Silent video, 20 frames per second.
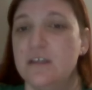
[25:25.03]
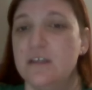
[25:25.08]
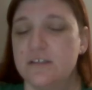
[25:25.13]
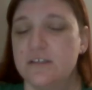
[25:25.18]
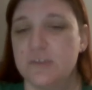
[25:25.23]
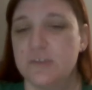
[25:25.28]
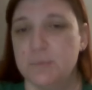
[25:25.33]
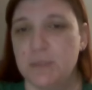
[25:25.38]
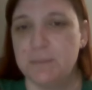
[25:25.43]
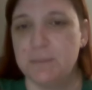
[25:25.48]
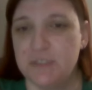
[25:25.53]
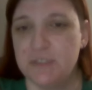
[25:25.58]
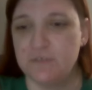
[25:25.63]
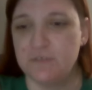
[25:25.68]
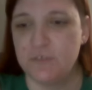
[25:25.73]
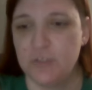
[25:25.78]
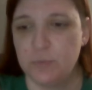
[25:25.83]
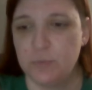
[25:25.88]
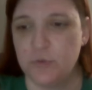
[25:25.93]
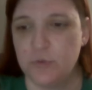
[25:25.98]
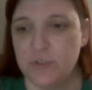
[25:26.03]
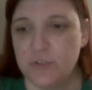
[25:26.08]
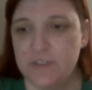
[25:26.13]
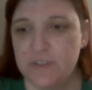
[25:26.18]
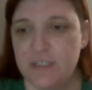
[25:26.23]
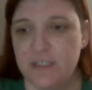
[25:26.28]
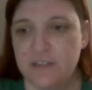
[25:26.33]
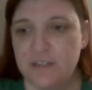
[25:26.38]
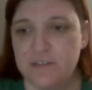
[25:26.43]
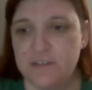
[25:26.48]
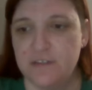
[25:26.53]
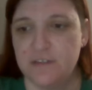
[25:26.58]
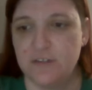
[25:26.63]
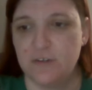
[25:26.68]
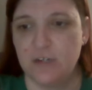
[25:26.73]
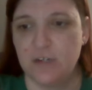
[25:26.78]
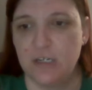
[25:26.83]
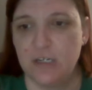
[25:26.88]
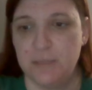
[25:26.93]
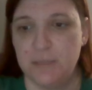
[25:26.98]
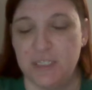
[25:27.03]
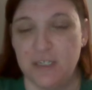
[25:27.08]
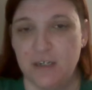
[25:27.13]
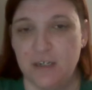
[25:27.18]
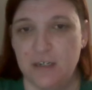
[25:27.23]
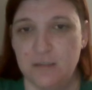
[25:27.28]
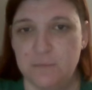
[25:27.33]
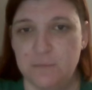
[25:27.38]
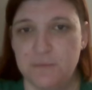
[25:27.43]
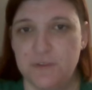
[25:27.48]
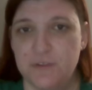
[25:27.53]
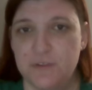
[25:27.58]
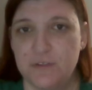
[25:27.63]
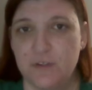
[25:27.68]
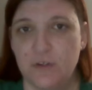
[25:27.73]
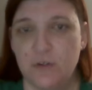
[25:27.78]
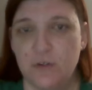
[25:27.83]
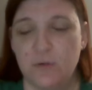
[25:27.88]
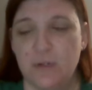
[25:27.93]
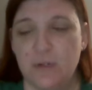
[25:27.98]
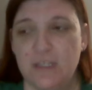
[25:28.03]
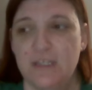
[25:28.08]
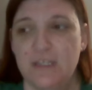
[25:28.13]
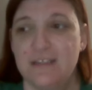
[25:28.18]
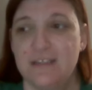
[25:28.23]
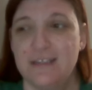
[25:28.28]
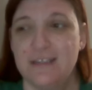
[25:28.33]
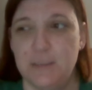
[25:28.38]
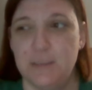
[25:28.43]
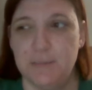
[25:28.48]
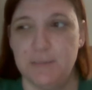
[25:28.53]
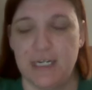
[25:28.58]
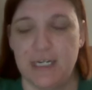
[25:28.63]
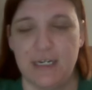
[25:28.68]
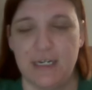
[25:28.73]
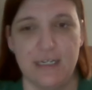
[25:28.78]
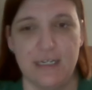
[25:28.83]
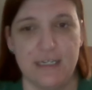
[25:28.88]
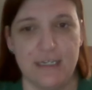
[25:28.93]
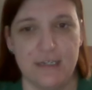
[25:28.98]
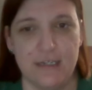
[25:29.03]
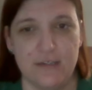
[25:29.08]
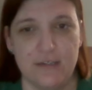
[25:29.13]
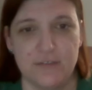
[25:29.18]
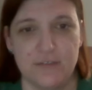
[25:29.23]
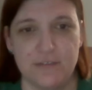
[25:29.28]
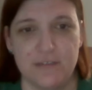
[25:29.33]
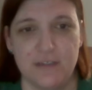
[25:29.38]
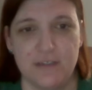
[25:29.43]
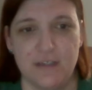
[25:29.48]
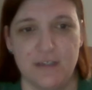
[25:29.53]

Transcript: There might be a few more things that are coming up. So keep an eye out.